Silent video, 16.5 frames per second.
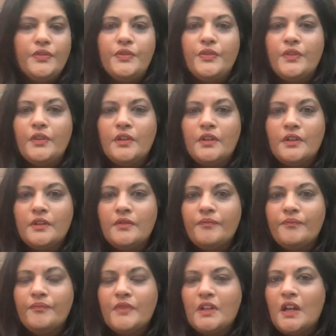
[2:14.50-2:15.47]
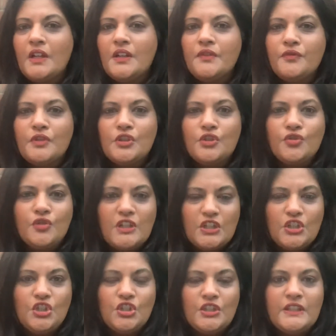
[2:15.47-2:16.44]
the kind of
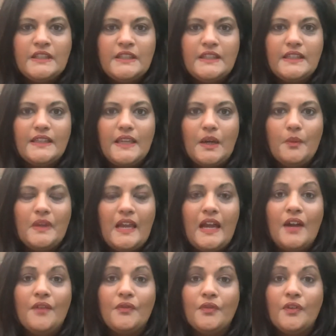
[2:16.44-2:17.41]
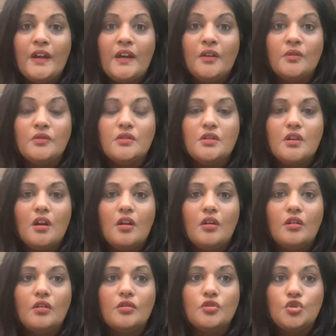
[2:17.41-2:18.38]
restrictions that we have around
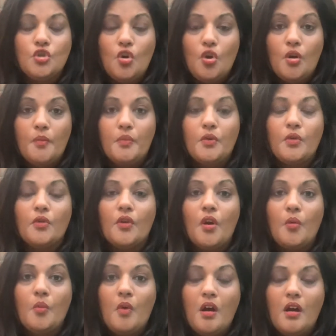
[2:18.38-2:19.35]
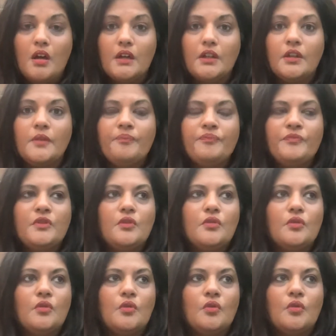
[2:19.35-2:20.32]
our job or our work
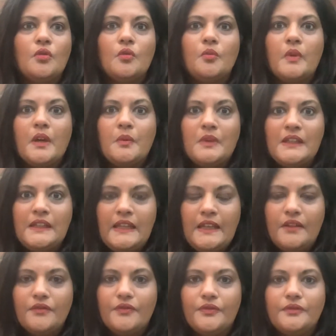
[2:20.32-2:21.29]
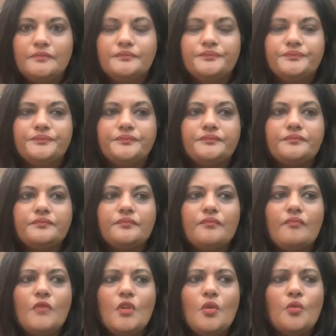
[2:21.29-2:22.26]
or where we live
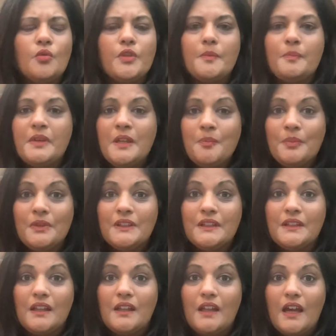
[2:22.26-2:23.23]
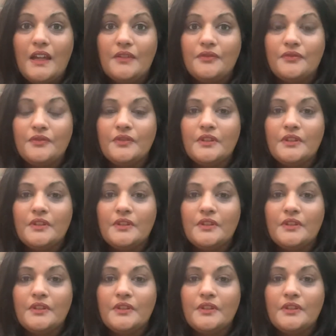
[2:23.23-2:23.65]
or the people in our life.